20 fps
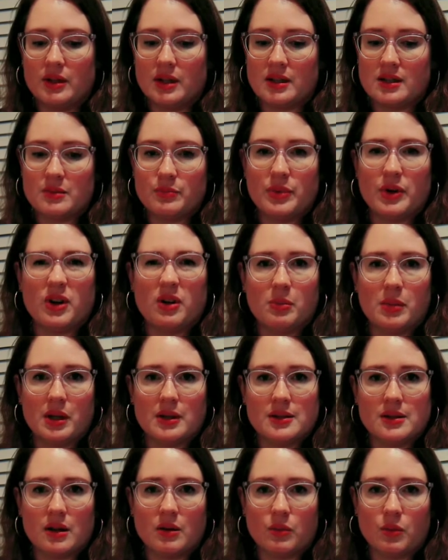
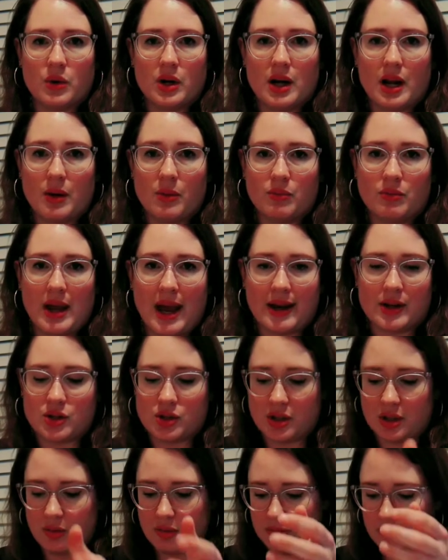experiment on what I
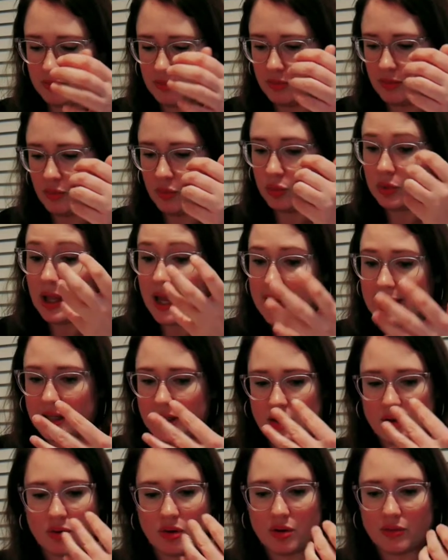actually like
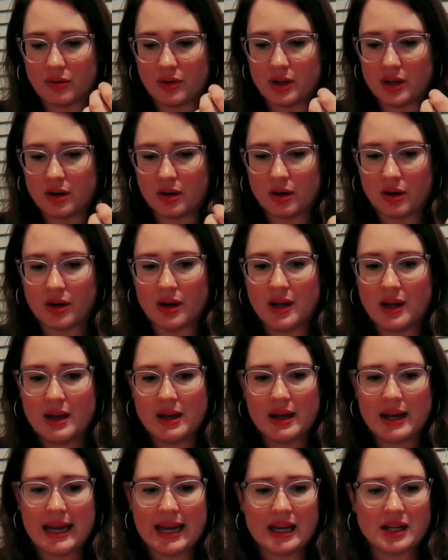year over year
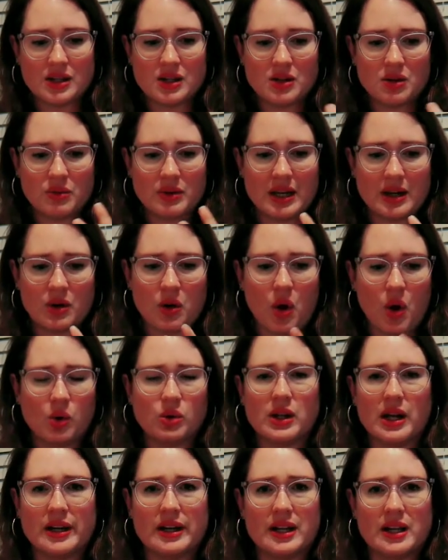and you don't get a whole
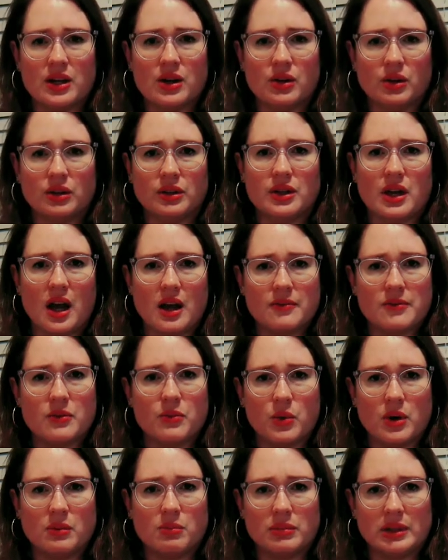lot of yield off of
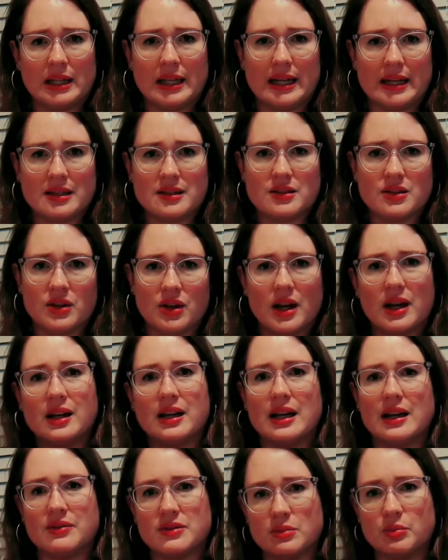one plant so you kind of
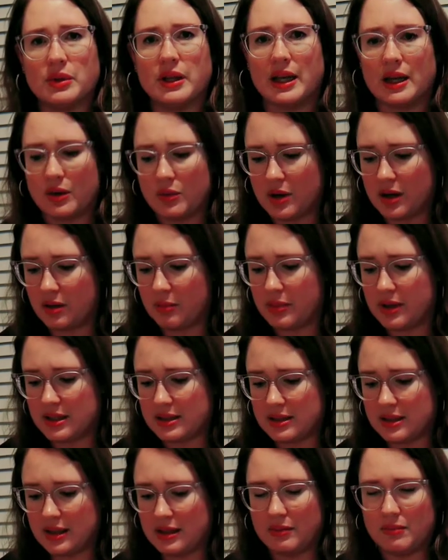have to plant quite a bit
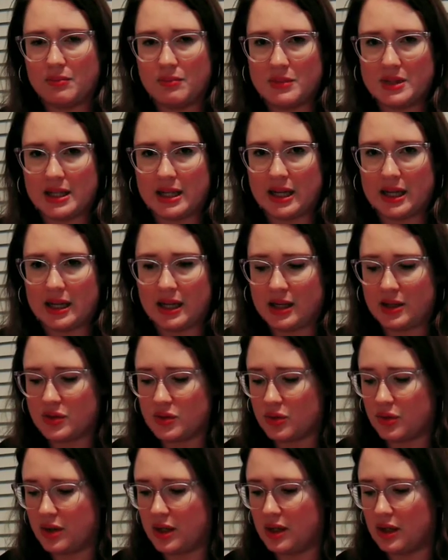to, to get any
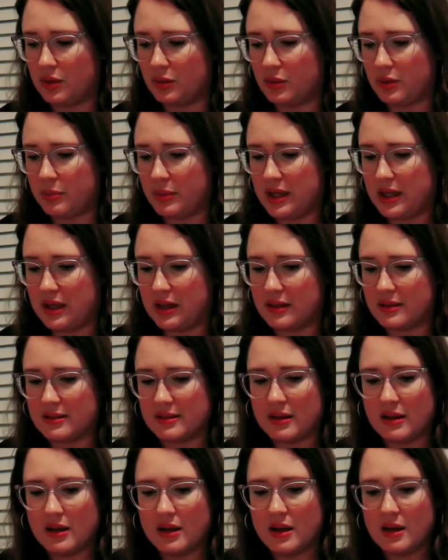sort of yield with peas
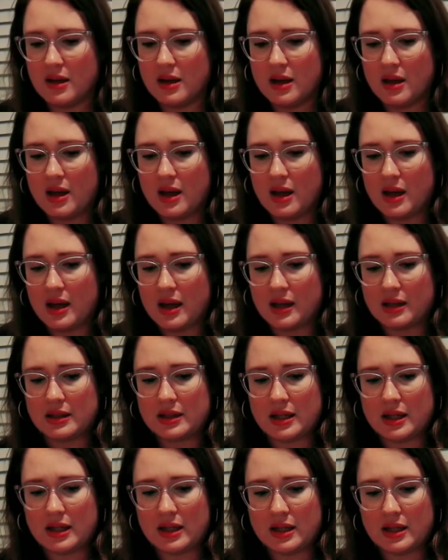and
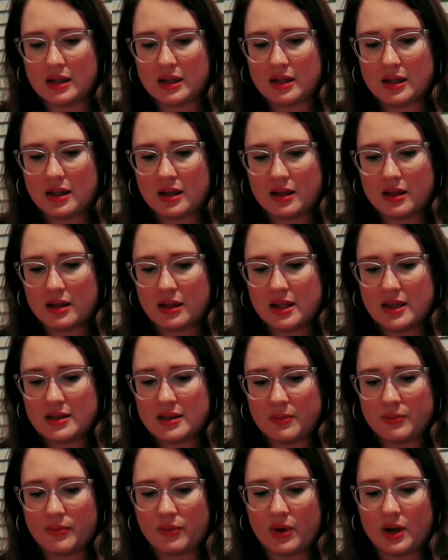then these
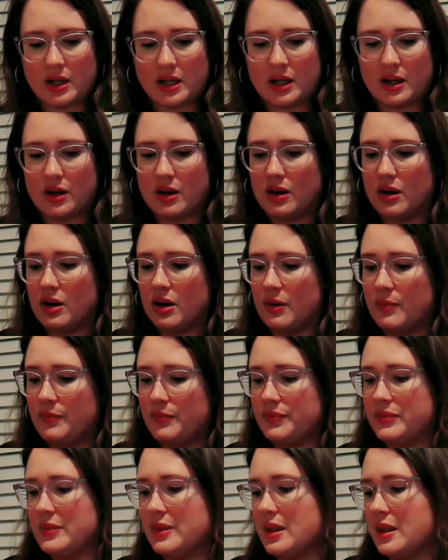up front here
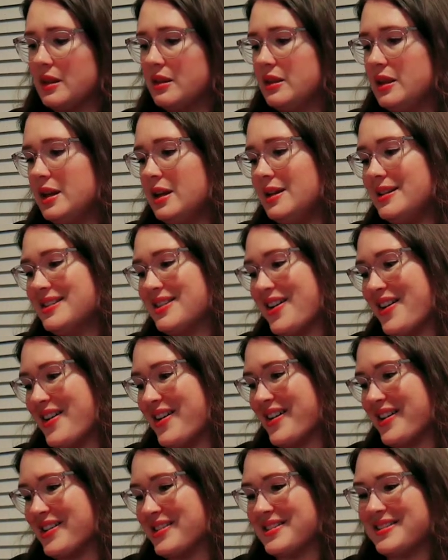these
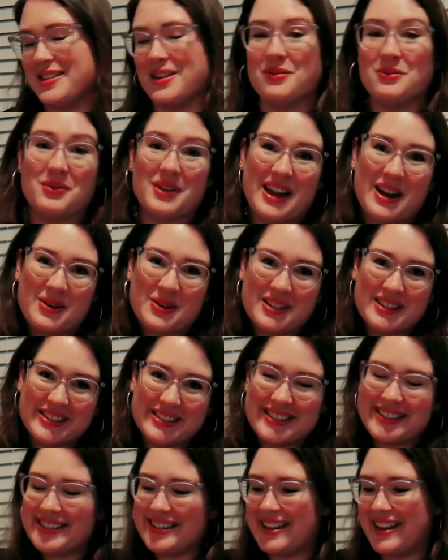are
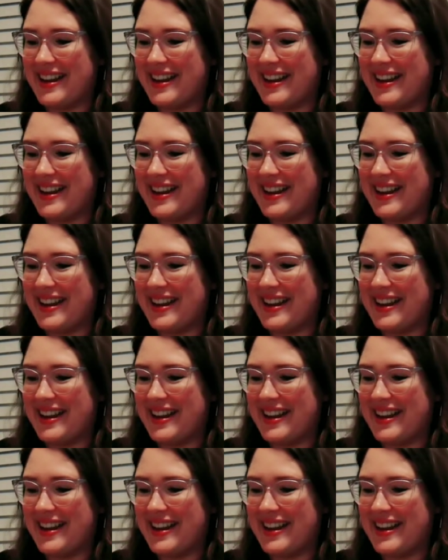sunflowers